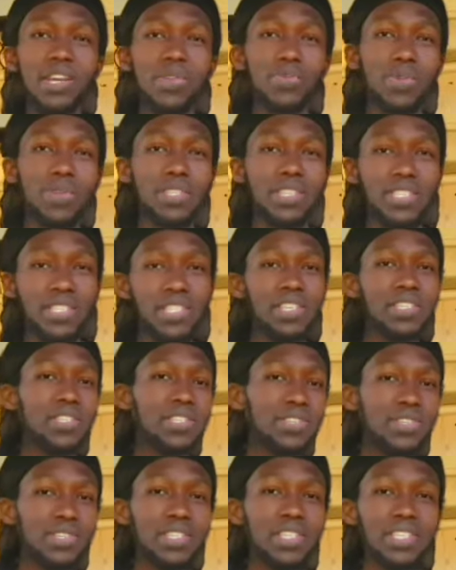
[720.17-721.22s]
out with the
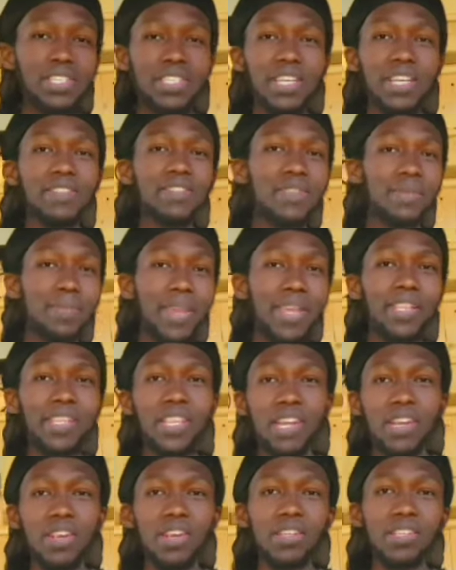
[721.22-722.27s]
sisters instead of the main
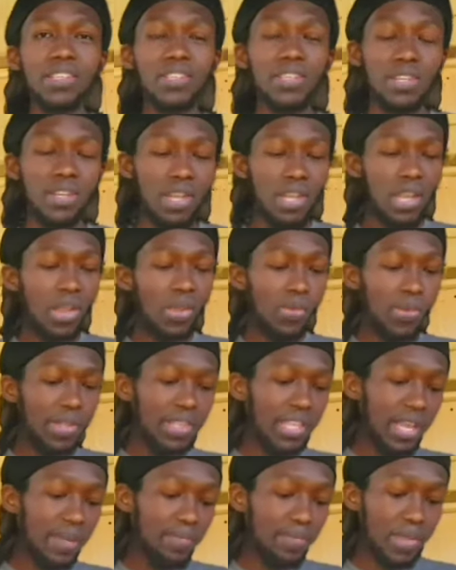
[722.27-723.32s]
character, with
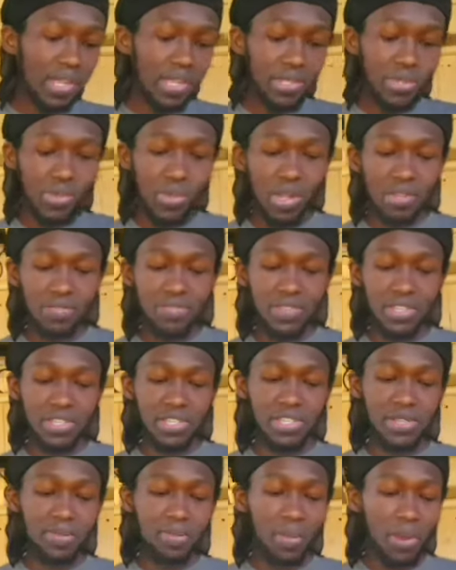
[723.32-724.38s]
them being 12
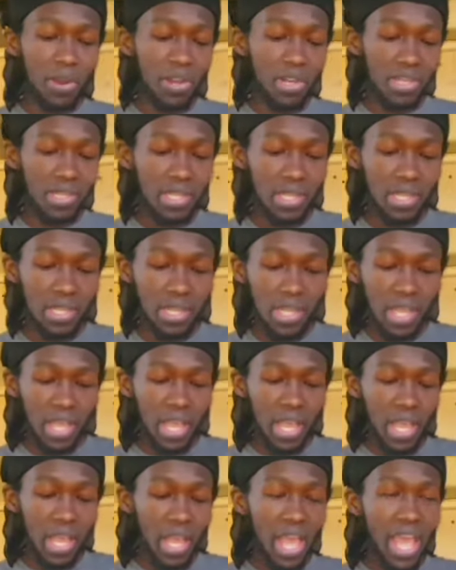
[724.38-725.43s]
years apart,
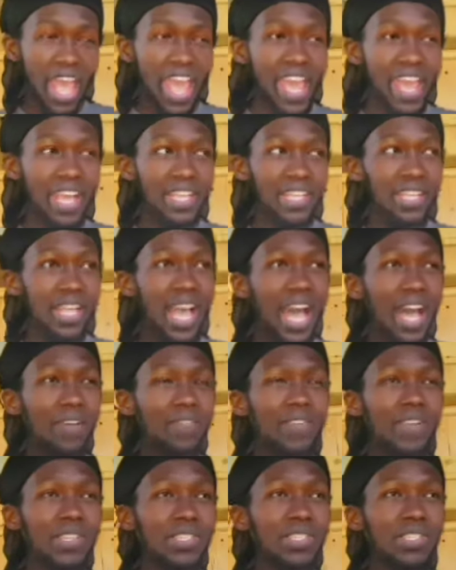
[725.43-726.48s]
and
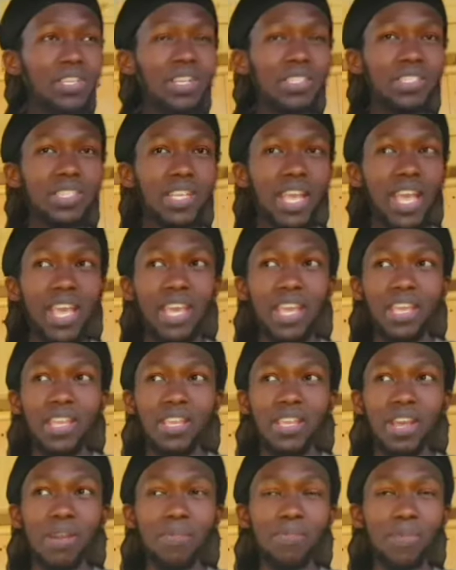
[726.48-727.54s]
having such
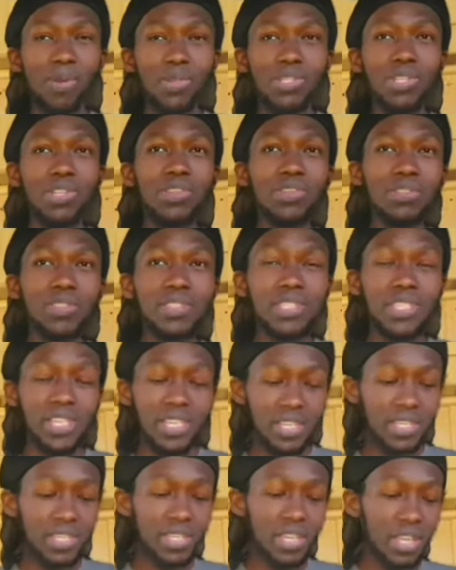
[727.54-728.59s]
a emotional
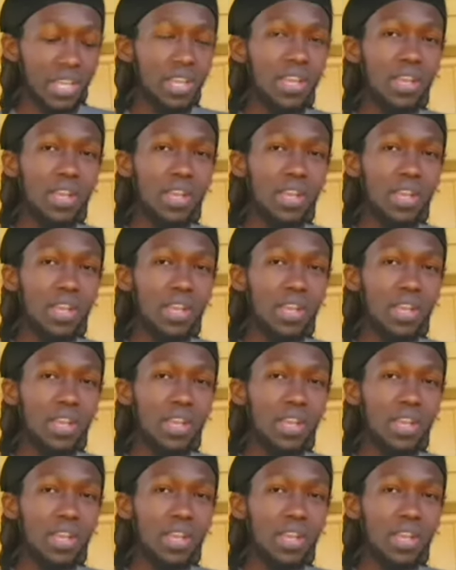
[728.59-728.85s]
scene